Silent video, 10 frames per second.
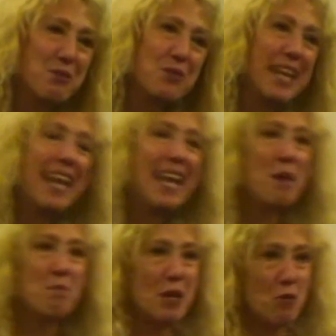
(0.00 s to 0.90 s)
who'd
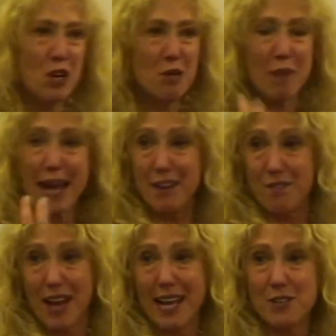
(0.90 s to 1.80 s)
been one of my
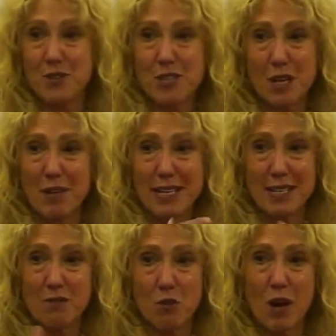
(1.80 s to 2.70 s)
advisors on my
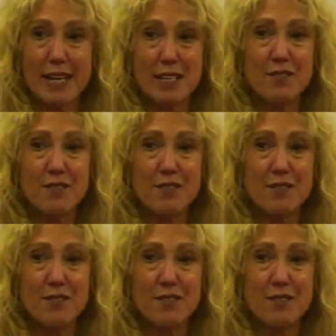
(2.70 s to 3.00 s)
civil rights